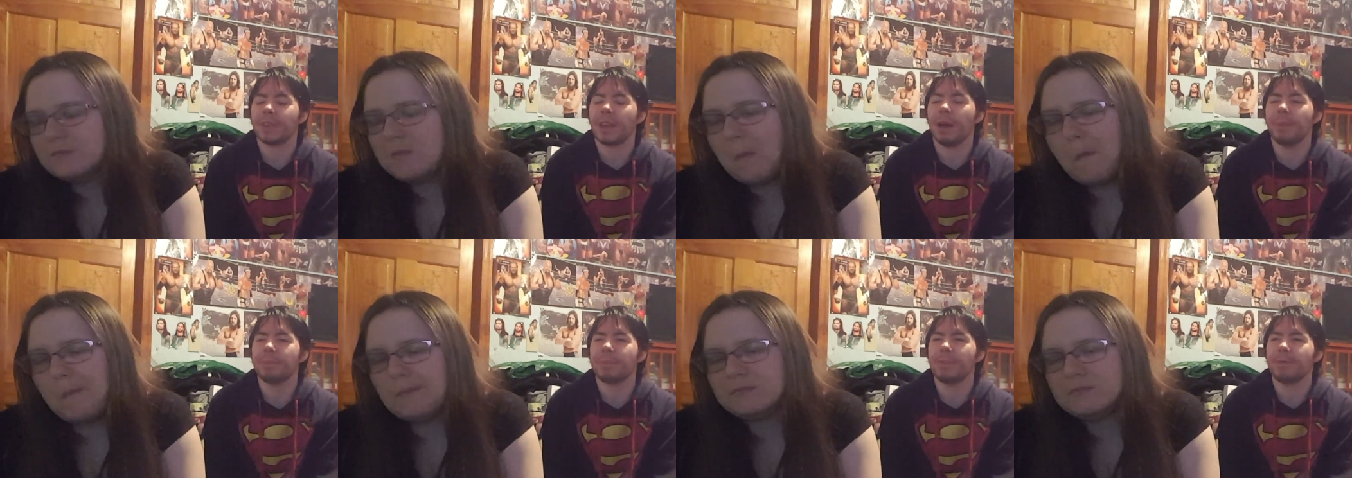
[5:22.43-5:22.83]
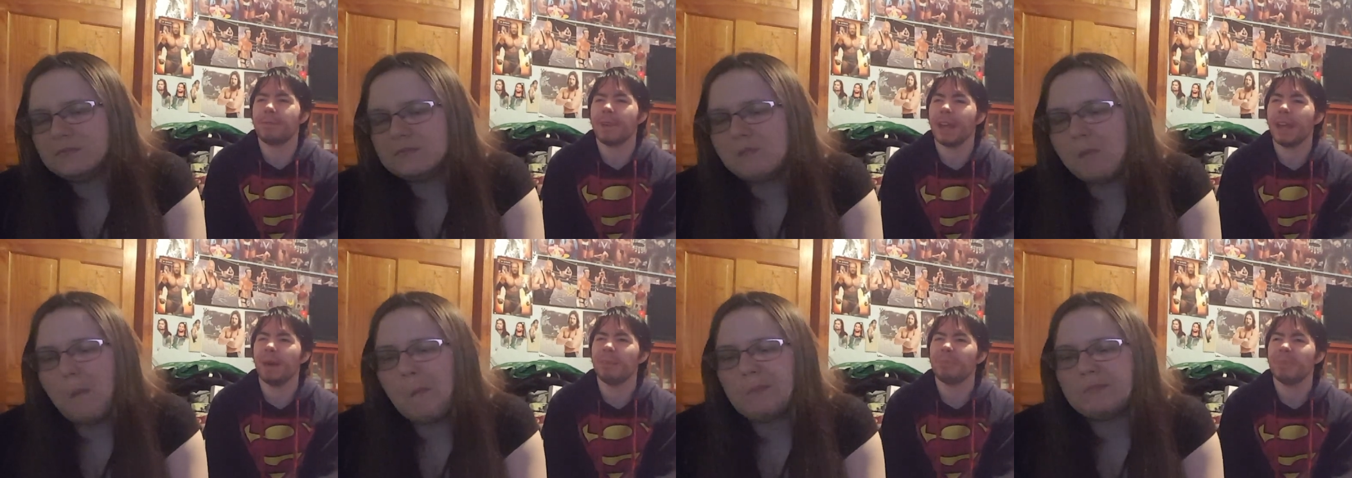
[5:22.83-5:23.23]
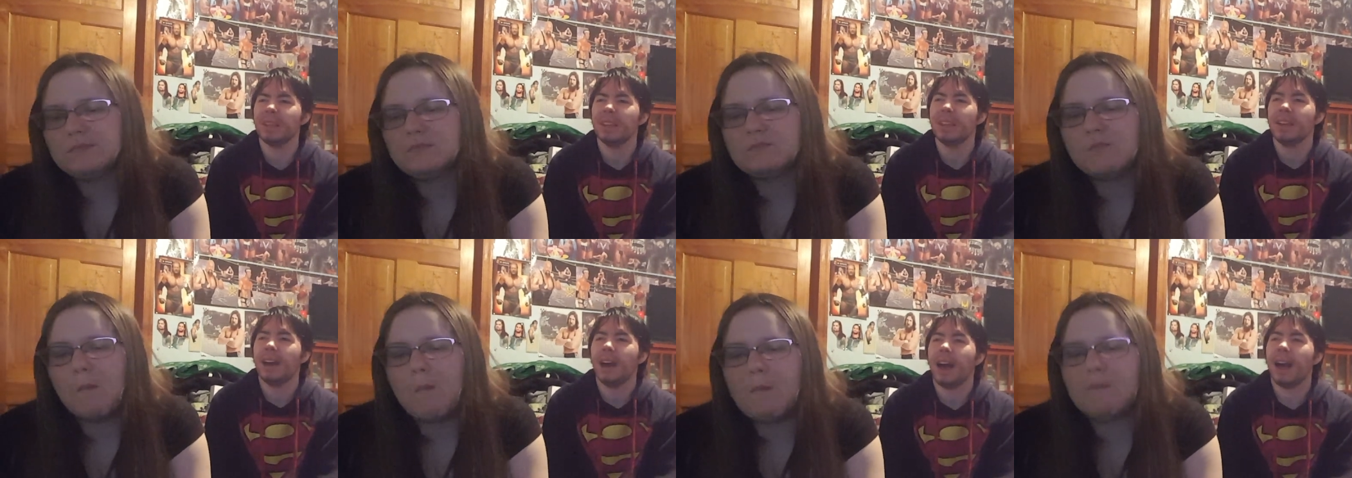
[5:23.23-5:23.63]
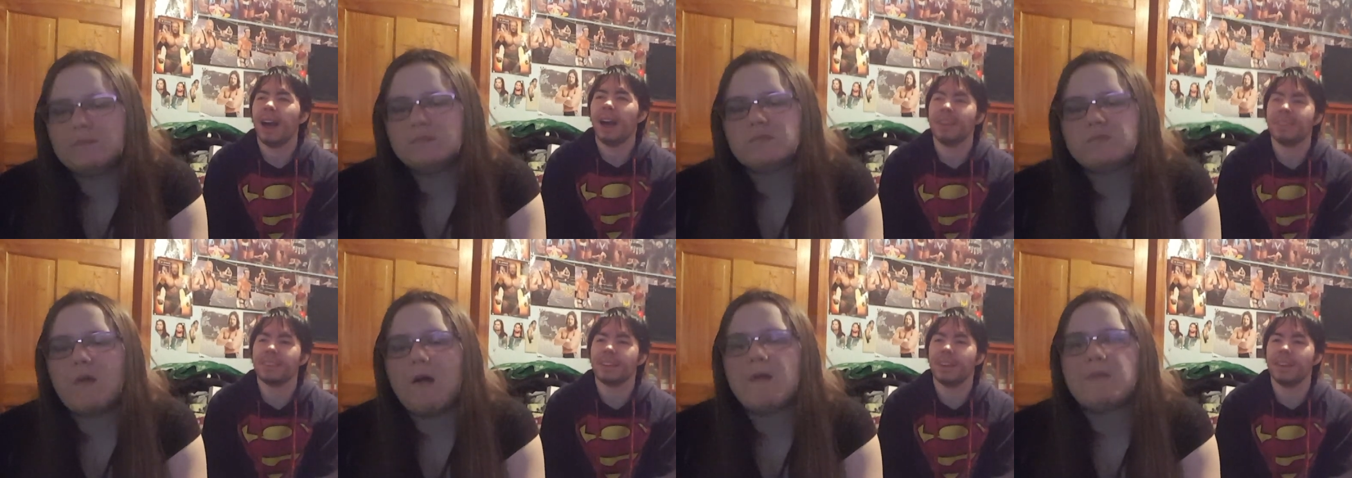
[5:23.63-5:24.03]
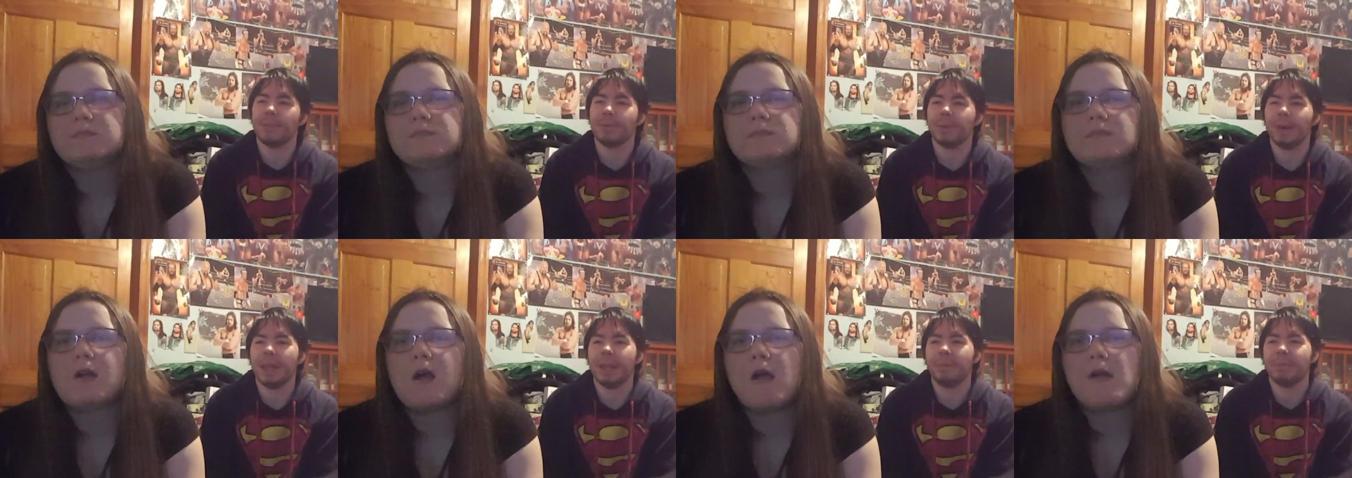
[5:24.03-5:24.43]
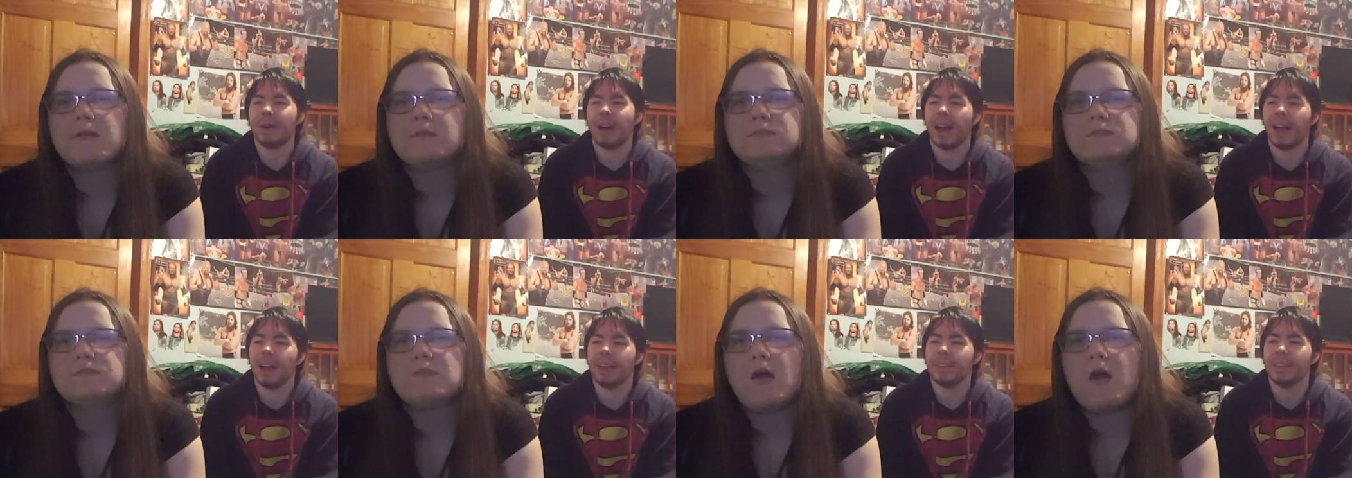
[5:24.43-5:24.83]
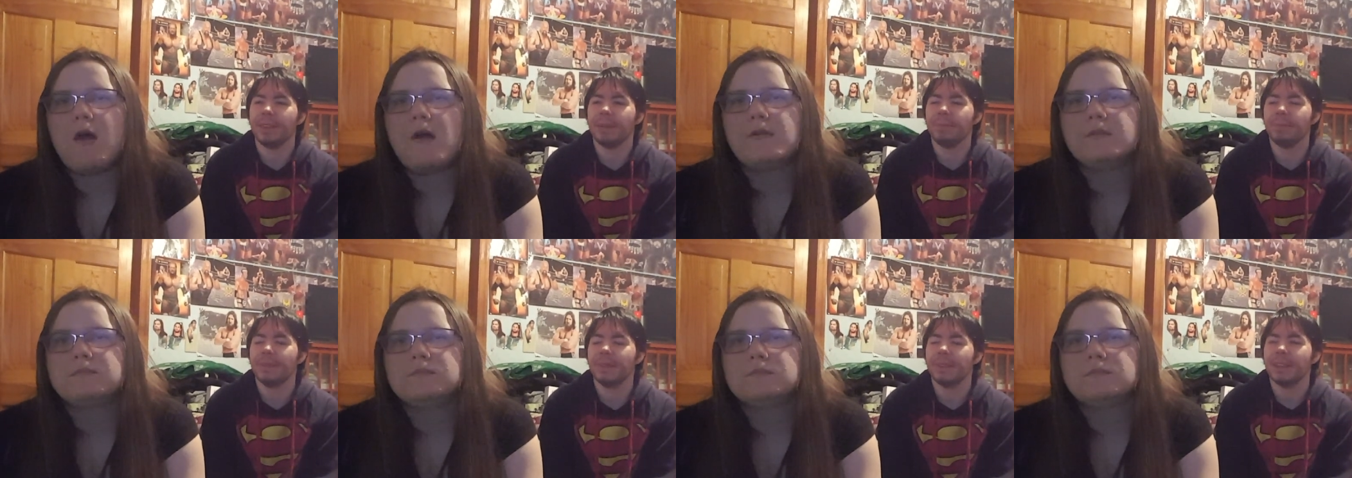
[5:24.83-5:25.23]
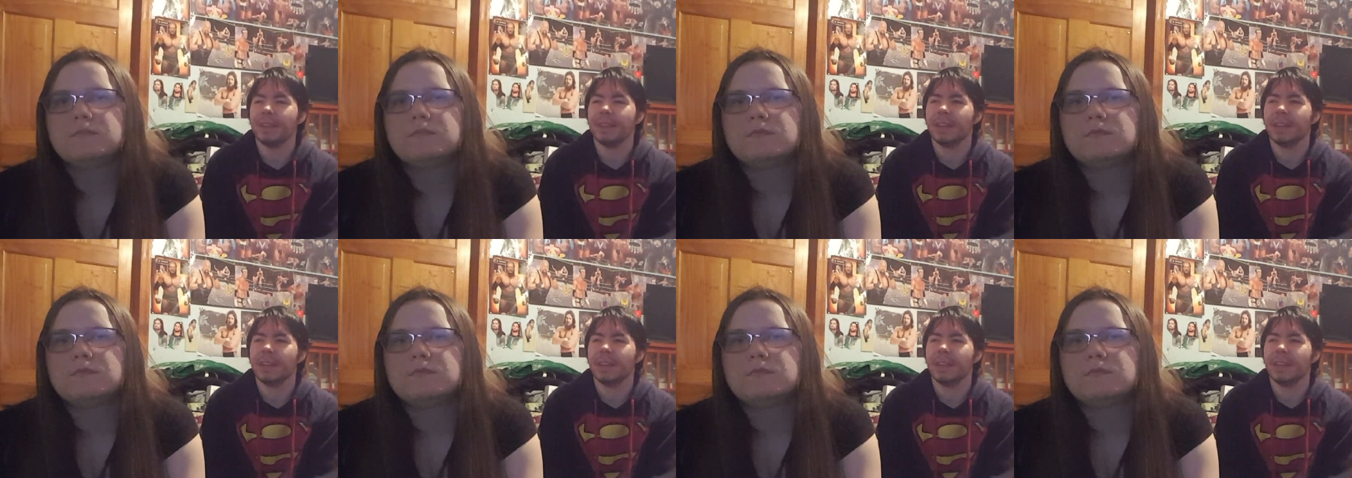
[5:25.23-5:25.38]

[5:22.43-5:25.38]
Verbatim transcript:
Speaker 1: up the ramp, Asuka's waiting behind them,